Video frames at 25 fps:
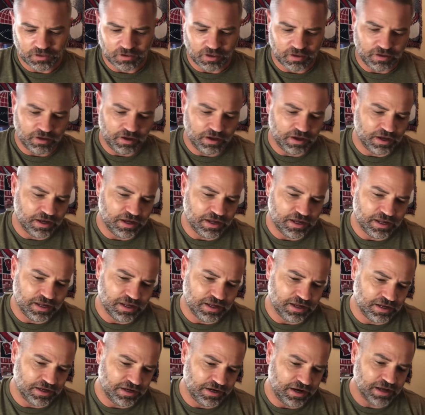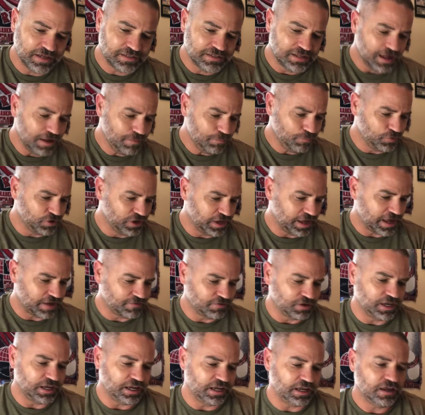Uh, next up, we have
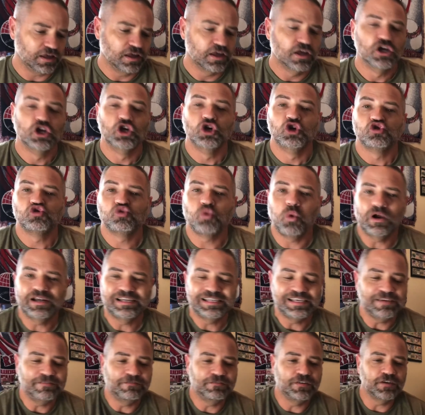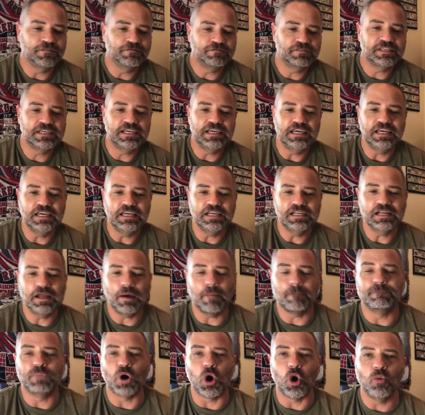a
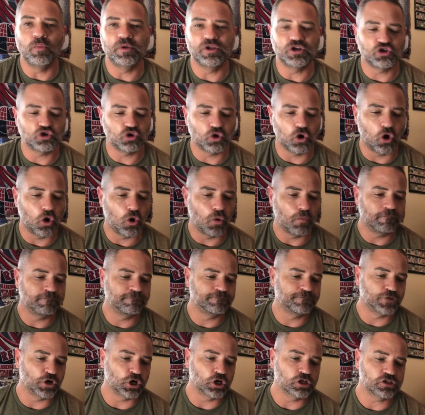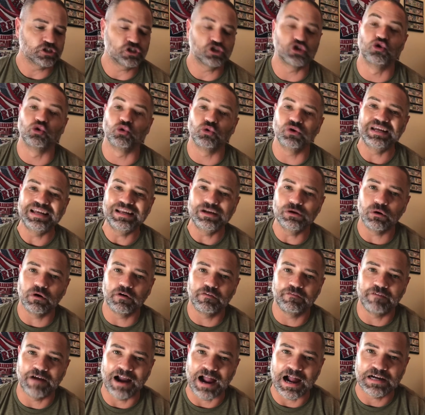2015 Bowman Chrome First Green
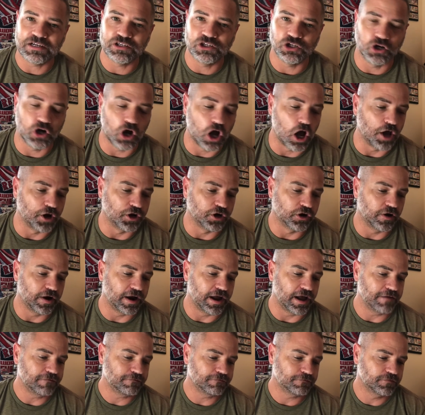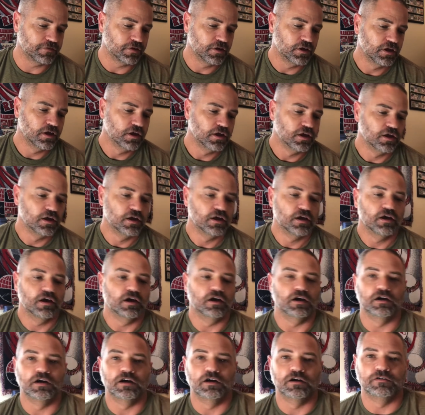Refractor autograph
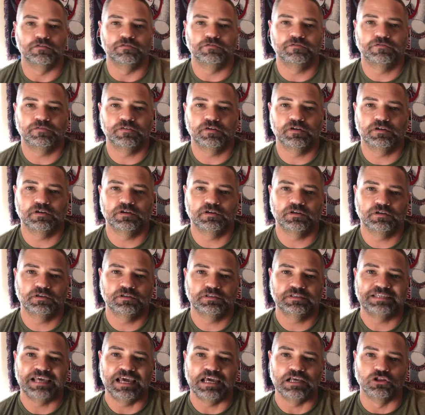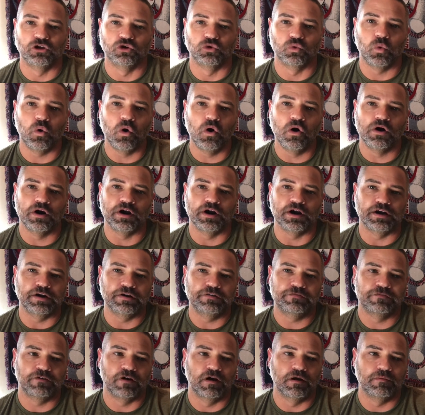of Taylor Ward
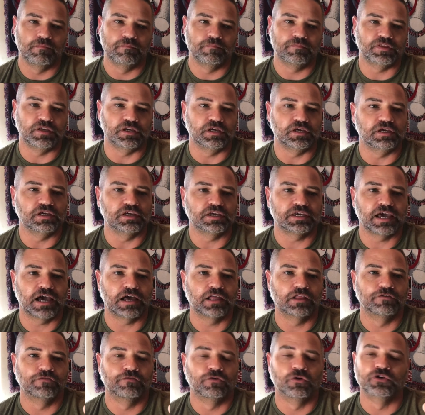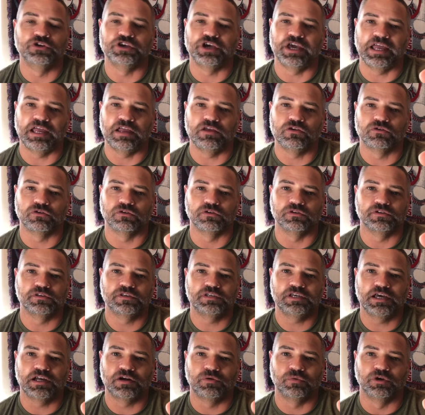from the California Angels.
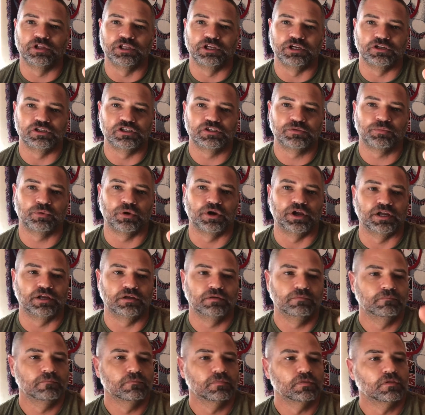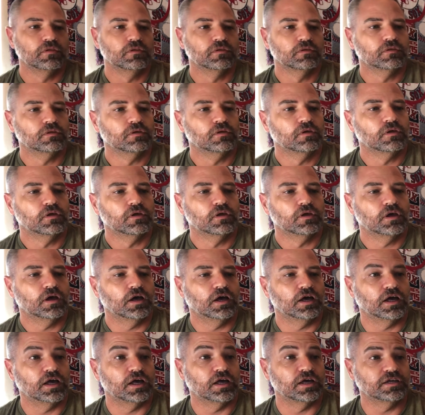He had a really good spring.
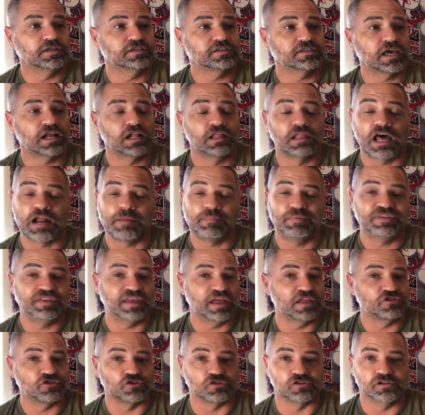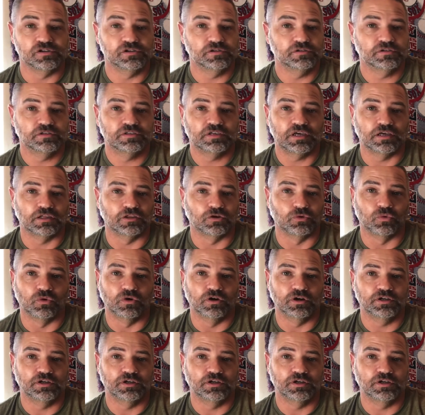Uh, he's got a lot of potential, Taylor Ward.